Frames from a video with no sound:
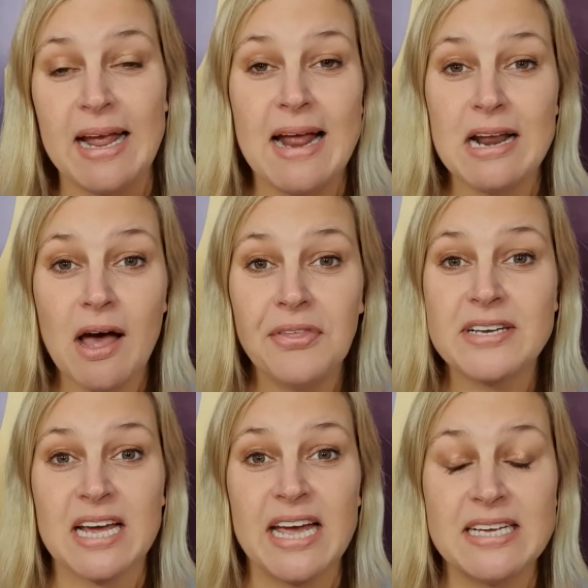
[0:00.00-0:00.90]
And other
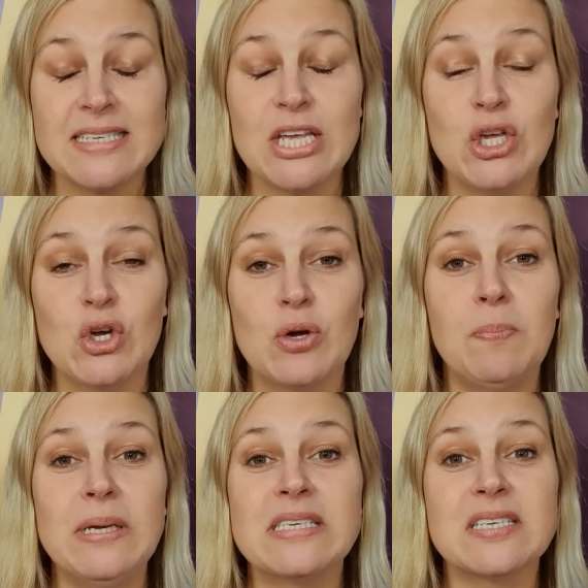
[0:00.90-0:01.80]
days you could
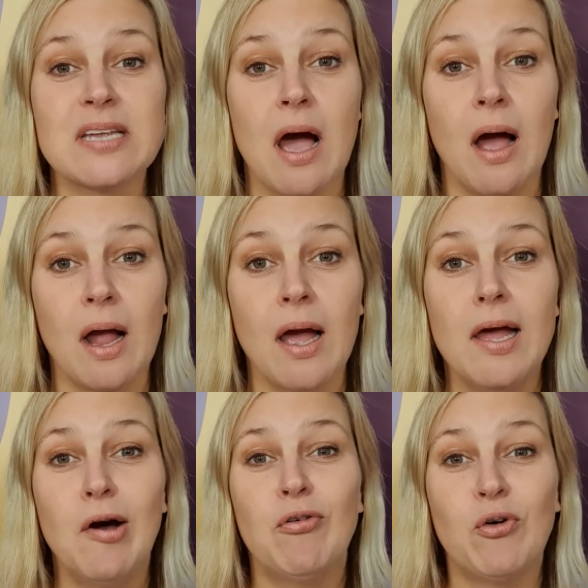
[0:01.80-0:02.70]
be stuck
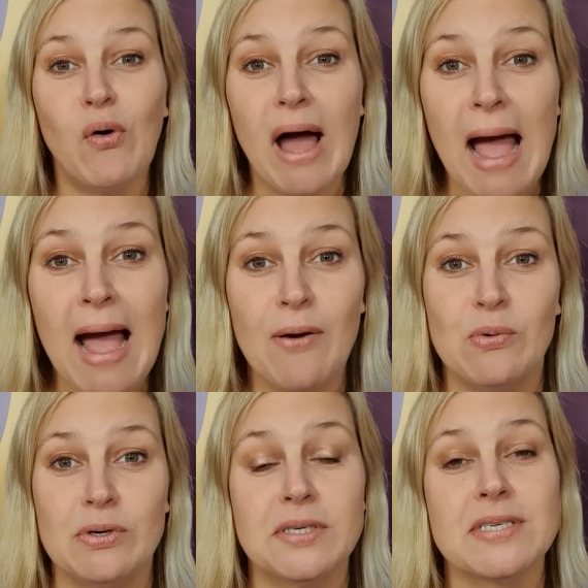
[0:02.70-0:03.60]
for
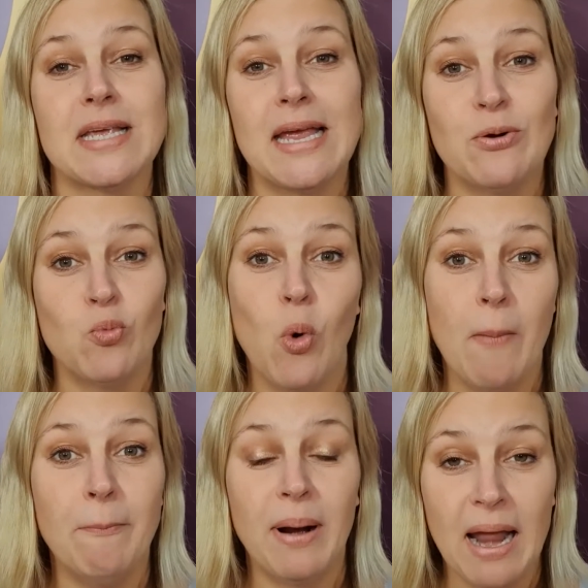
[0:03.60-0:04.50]
hours in
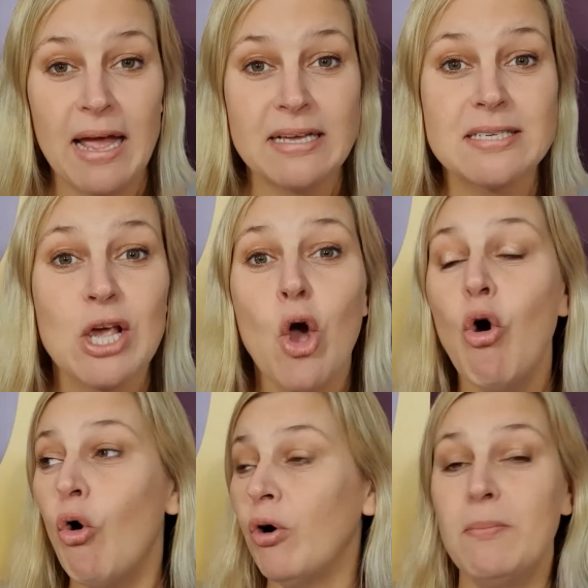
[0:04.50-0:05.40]
one place
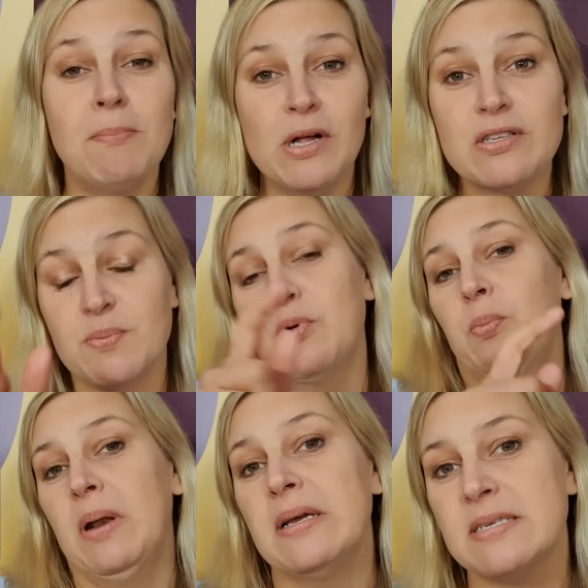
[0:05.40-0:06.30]
or in multiple
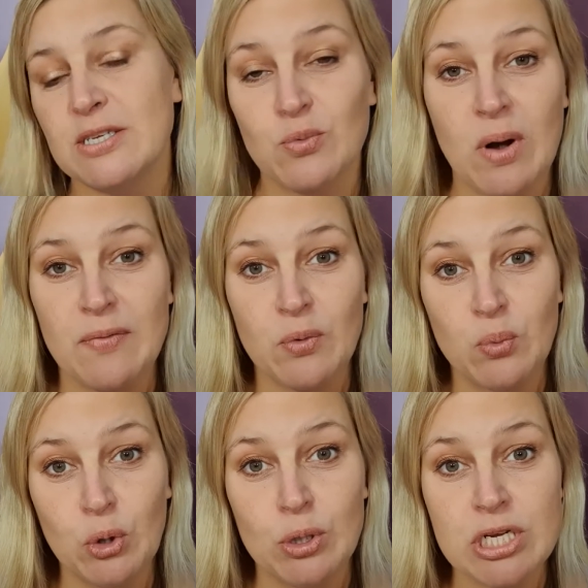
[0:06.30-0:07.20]
places around the
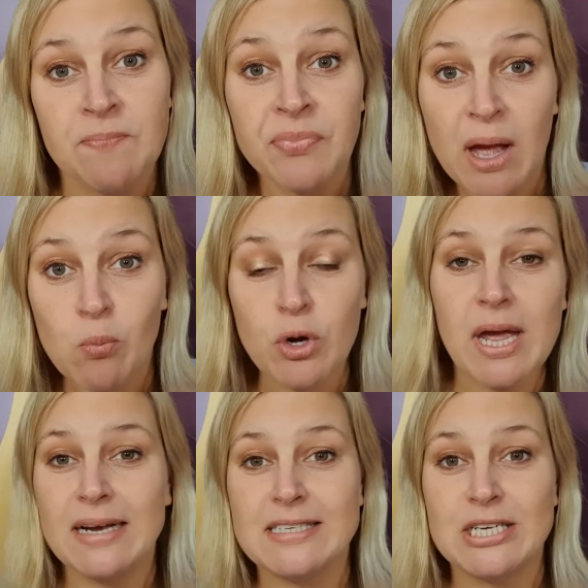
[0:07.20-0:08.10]
route. And what you
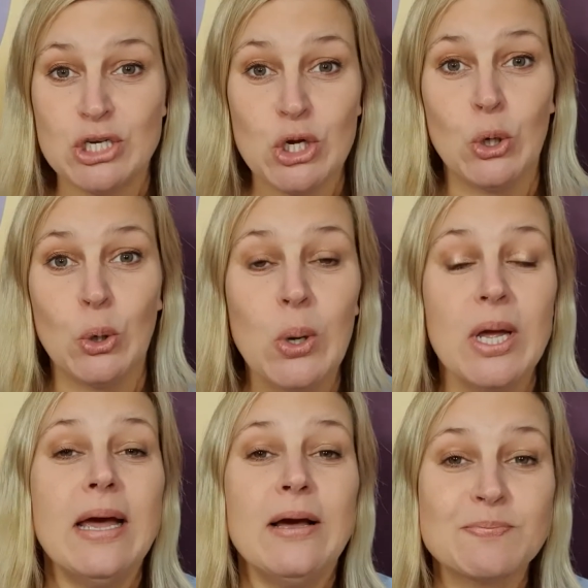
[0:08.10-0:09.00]
had to do
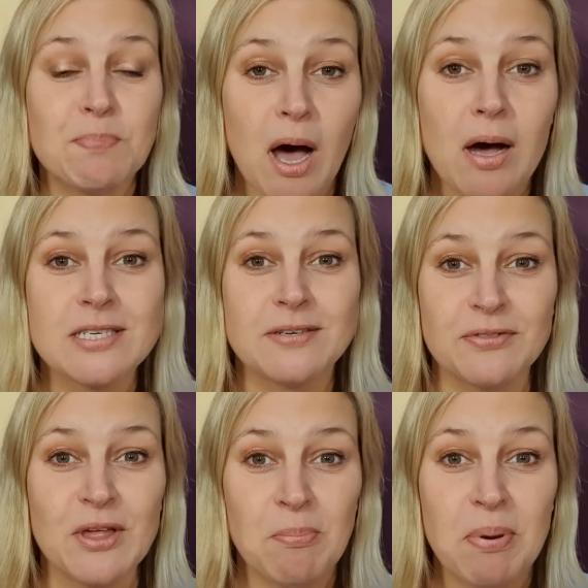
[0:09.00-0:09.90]
as part of
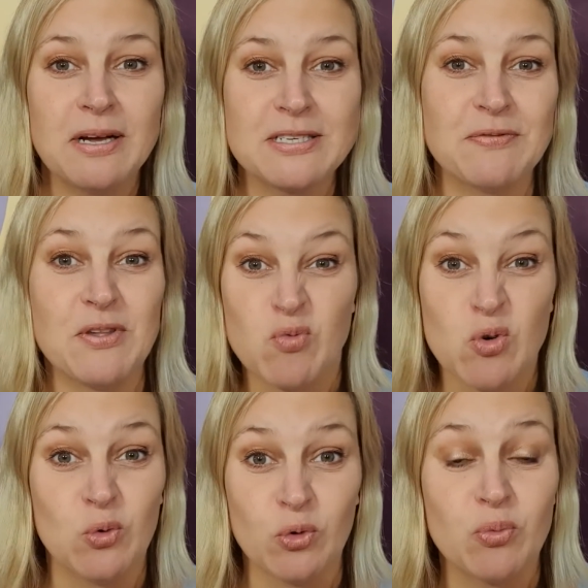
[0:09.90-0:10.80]
the
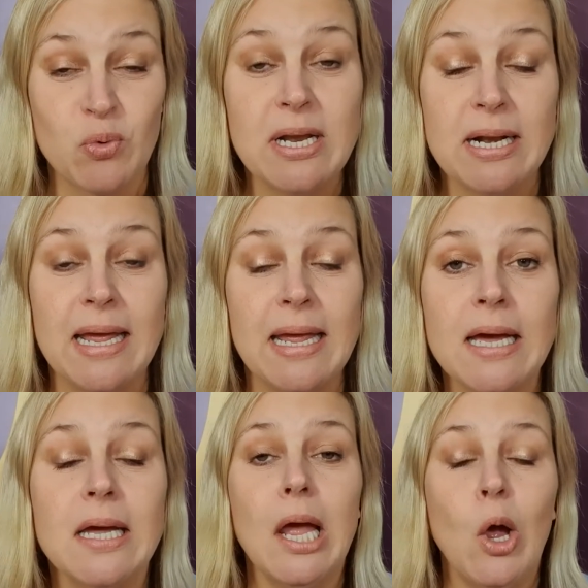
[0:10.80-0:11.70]
rules really
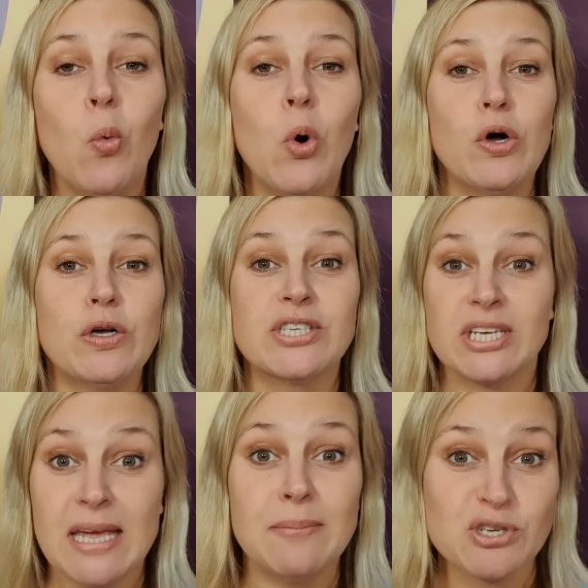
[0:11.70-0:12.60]
was to
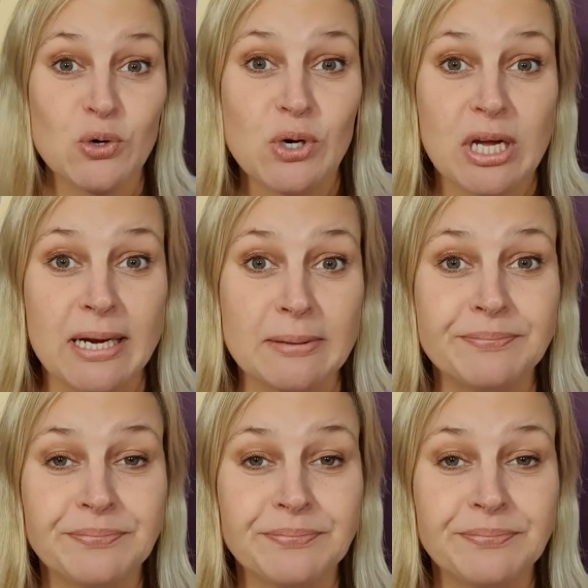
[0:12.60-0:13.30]
keep talking.